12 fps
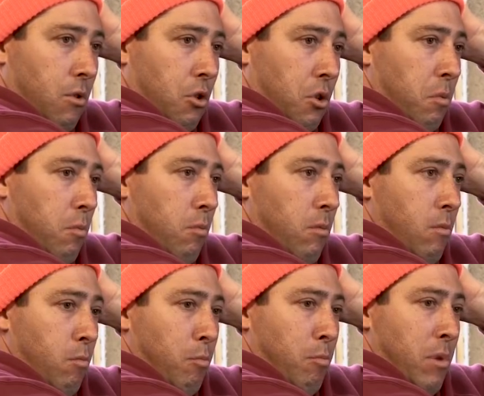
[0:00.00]
just
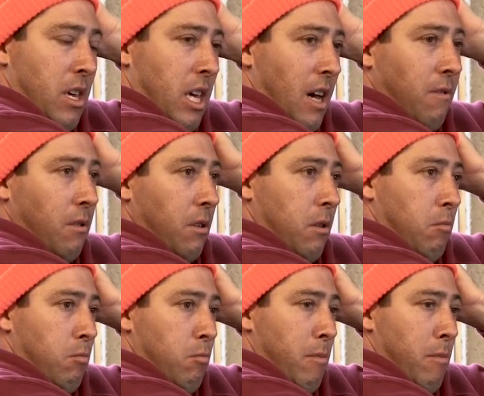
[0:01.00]
being able to